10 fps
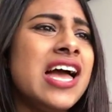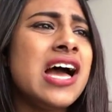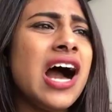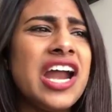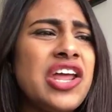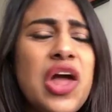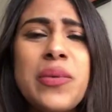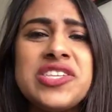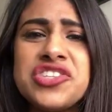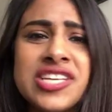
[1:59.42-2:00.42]
I don't know,
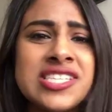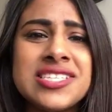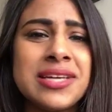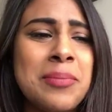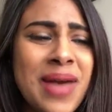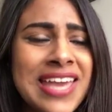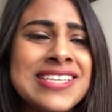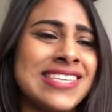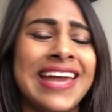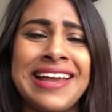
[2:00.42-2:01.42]
he's just
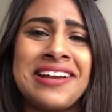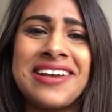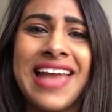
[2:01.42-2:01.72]
amazing.